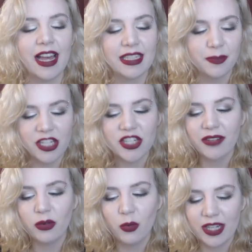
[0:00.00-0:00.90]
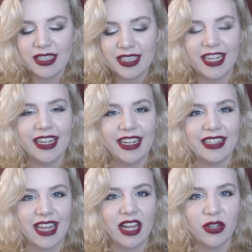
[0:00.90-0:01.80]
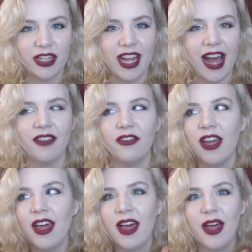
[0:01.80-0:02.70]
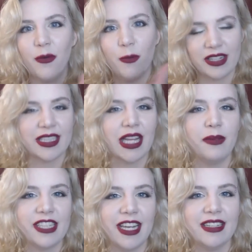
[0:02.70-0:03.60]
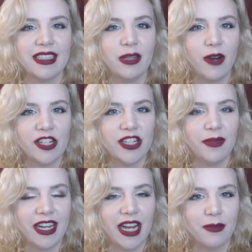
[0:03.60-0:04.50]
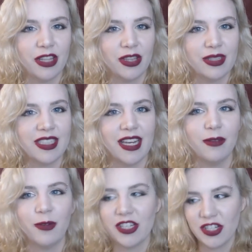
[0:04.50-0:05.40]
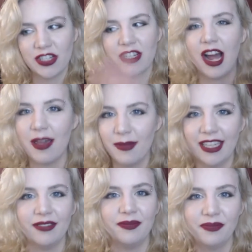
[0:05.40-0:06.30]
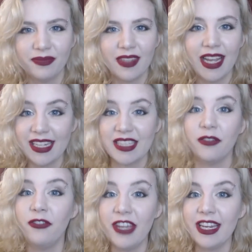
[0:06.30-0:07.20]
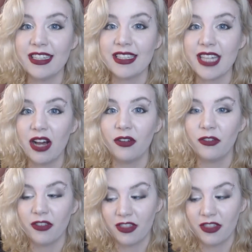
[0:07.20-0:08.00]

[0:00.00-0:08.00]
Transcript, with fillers: As much of a one sitting as I could have while simultaneously watching my nine month old son, which, I mean, it's a feat in itself